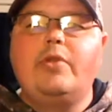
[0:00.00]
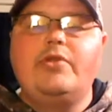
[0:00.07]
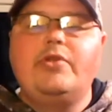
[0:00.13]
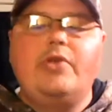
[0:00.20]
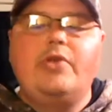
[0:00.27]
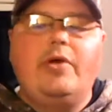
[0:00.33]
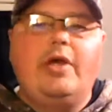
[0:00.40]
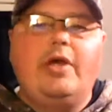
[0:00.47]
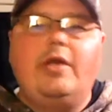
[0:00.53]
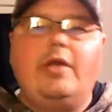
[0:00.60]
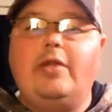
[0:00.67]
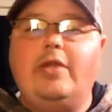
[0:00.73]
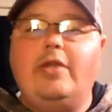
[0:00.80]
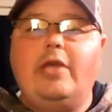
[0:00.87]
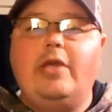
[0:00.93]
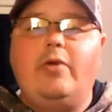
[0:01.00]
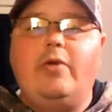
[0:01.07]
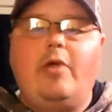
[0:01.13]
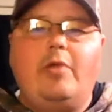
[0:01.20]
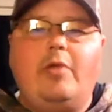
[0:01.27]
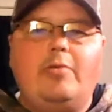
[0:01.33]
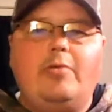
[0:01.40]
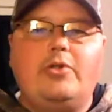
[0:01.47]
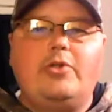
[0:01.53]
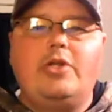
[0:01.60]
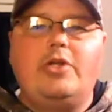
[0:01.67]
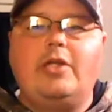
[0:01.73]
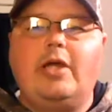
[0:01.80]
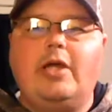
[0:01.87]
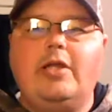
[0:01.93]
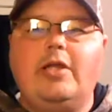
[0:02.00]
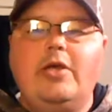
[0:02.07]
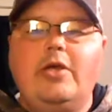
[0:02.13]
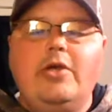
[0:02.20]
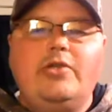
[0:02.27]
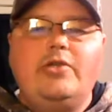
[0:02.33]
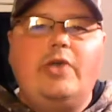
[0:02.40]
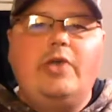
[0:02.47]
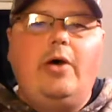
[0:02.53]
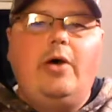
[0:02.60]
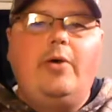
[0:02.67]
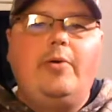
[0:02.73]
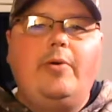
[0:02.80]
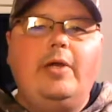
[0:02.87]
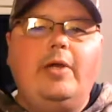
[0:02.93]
So yeah, and thank you, Albert. I appreciate that. So